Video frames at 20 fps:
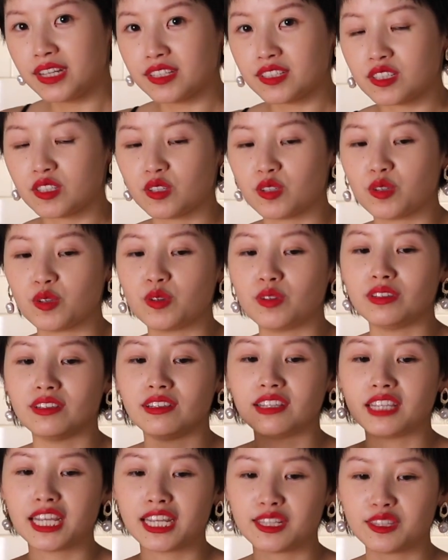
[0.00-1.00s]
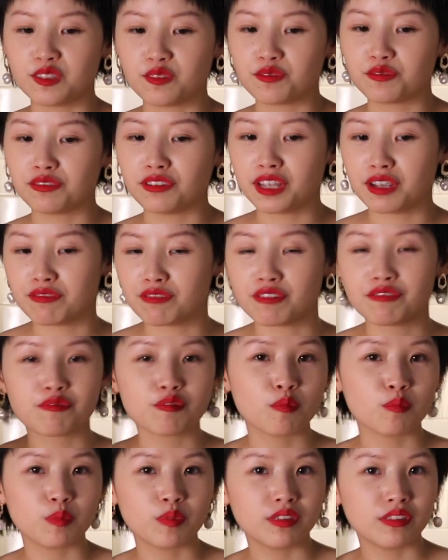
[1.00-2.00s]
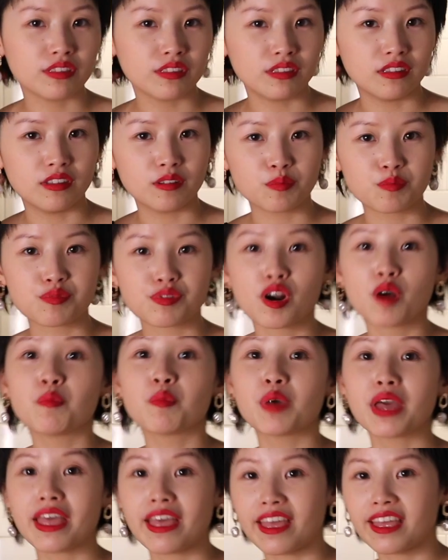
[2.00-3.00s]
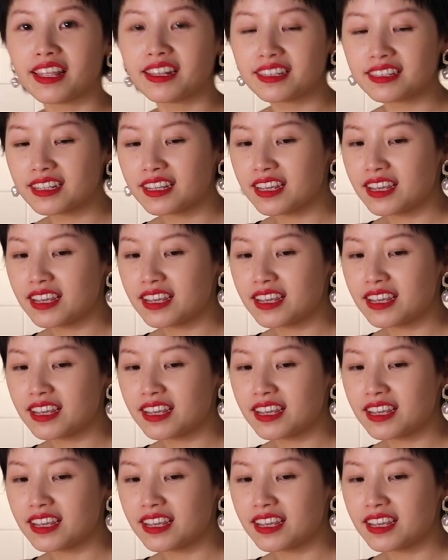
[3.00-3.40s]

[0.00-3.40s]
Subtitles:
to let the flavor from the prawn head